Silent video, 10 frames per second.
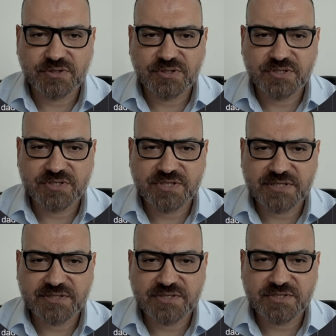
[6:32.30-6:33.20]
these
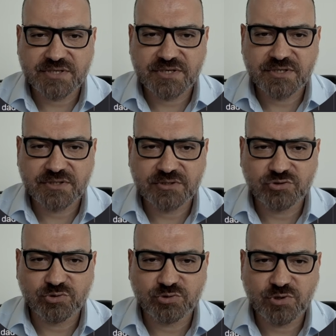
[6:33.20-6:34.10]
settings here,
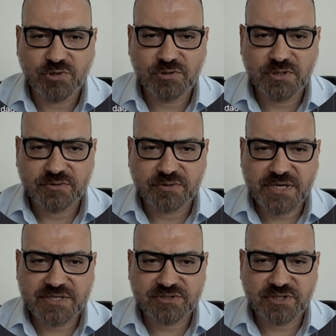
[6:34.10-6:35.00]
to tall or
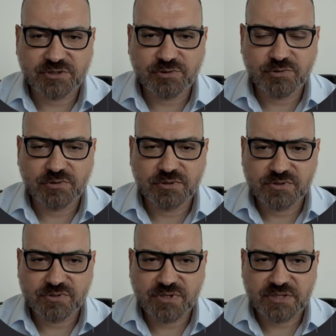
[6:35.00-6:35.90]
extra tall,
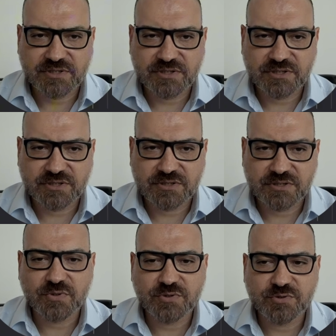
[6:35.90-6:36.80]
so that it
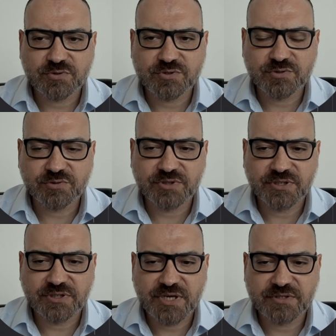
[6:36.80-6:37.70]
shows you
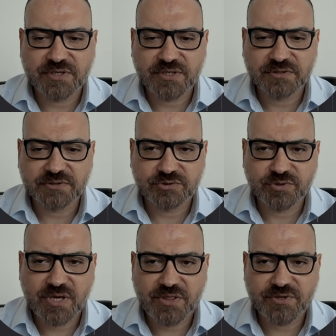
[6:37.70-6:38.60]
the data
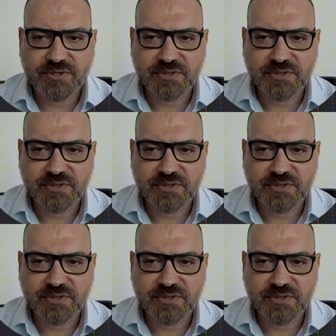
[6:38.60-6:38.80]
together